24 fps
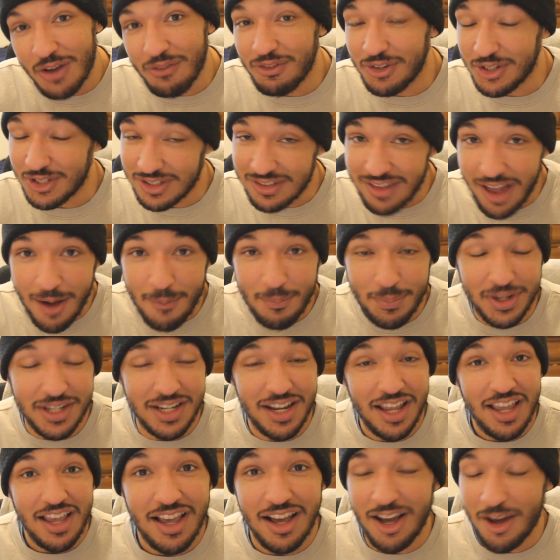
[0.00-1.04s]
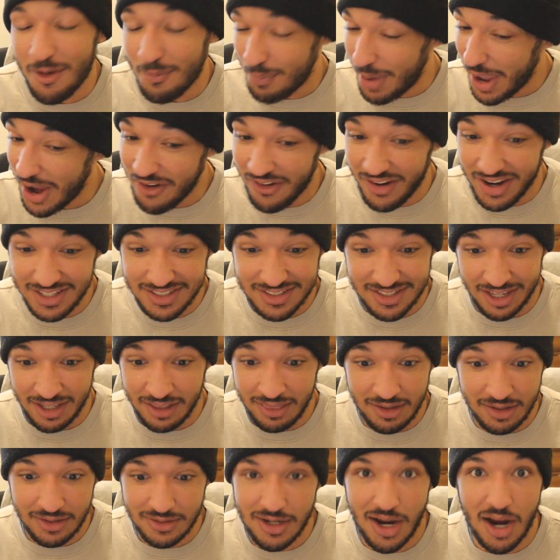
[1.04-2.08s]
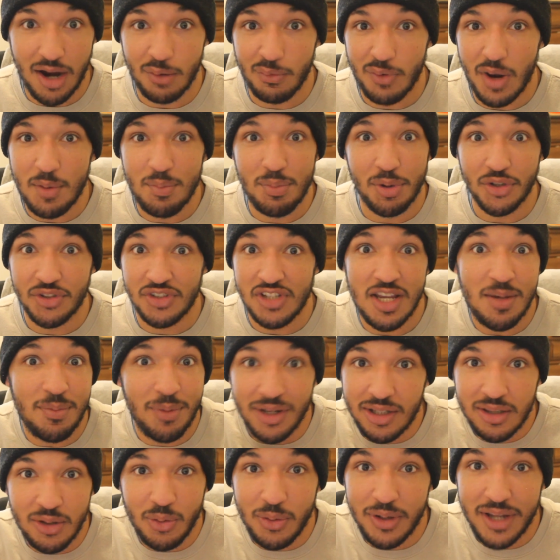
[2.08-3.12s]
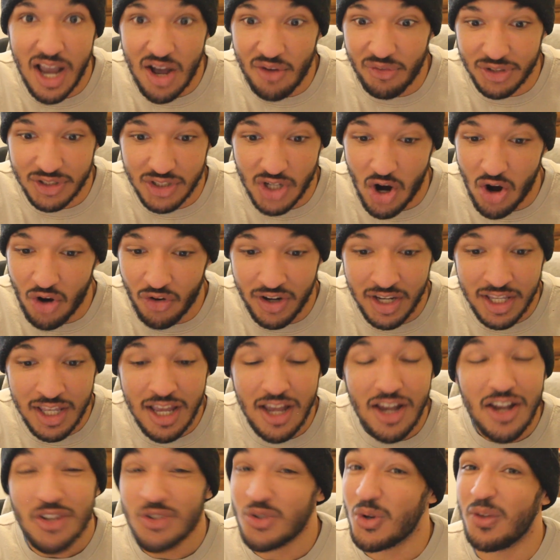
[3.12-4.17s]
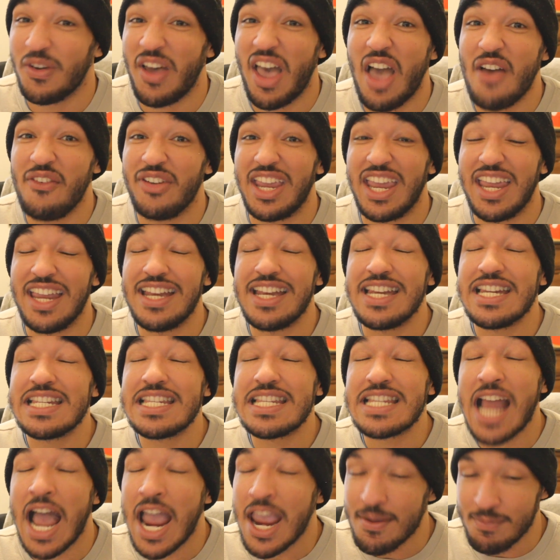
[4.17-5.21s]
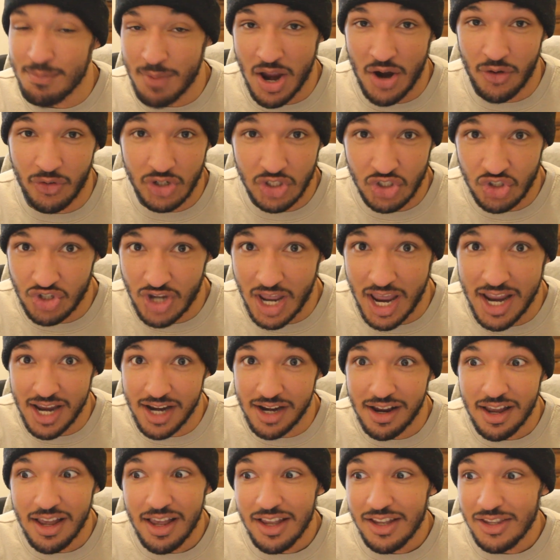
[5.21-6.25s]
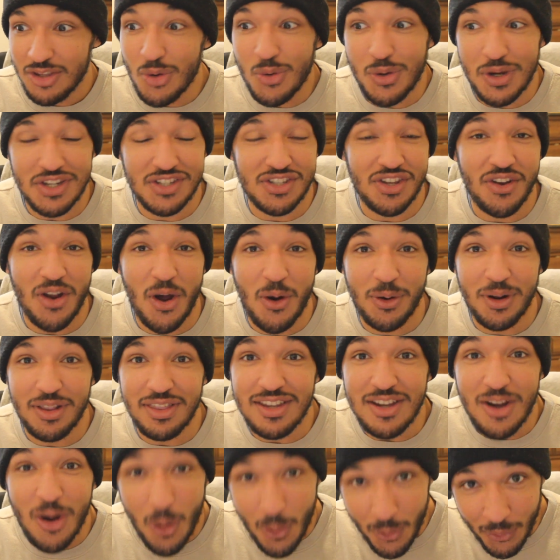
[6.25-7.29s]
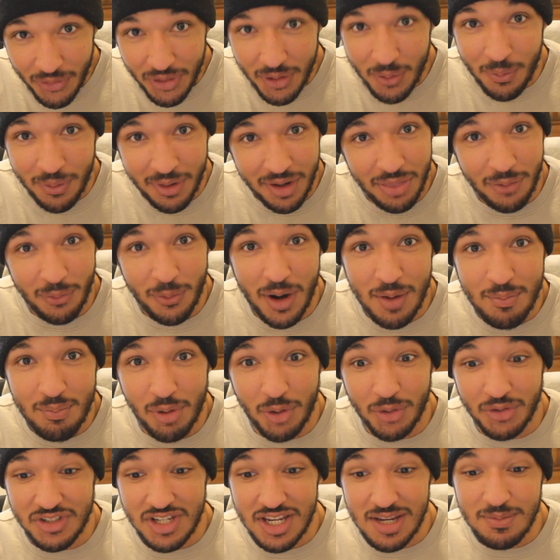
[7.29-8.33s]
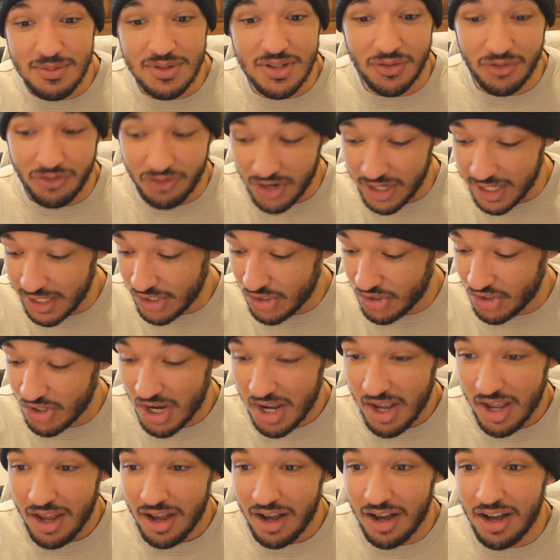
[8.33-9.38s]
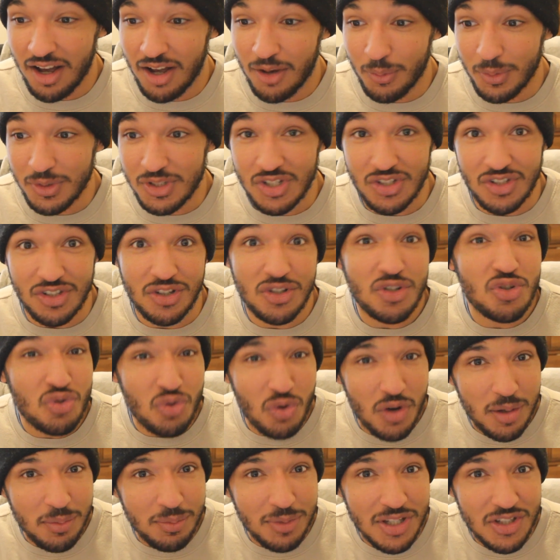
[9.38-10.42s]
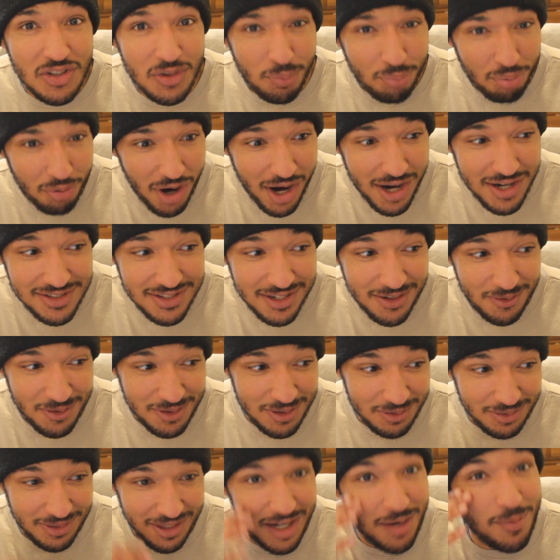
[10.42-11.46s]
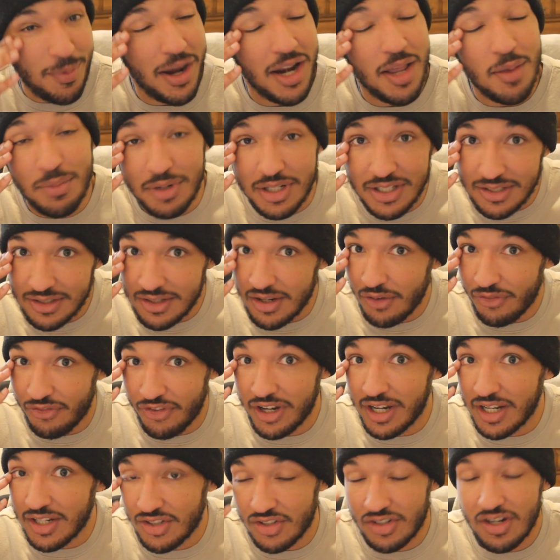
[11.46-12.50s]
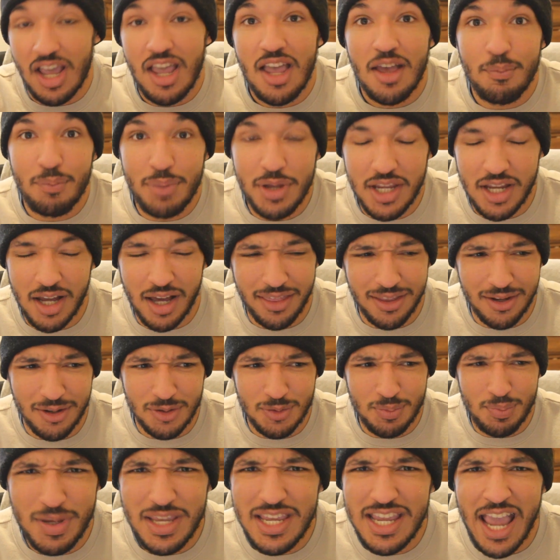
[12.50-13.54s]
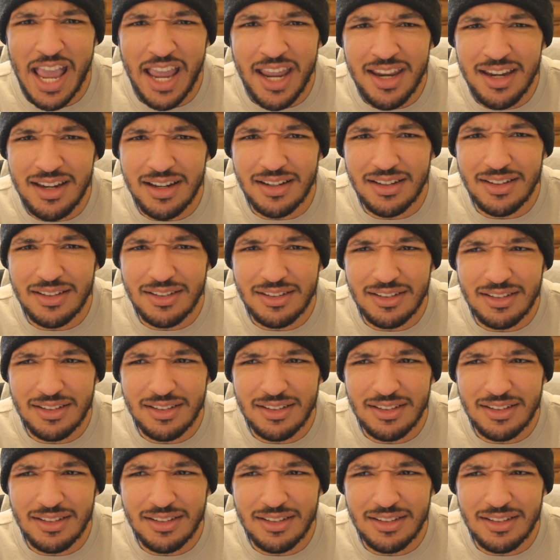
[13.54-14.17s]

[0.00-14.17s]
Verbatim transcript: on Verstappen, uh, Perez, and the entire Red Bull team, including Alpha Tauri, sort of having a nightmarish day. Yuki Tsunoda, the only one of the Red Bull team to finish, uh, which is extremely surprising when you think about it, but he still finished, P I think it was P eight.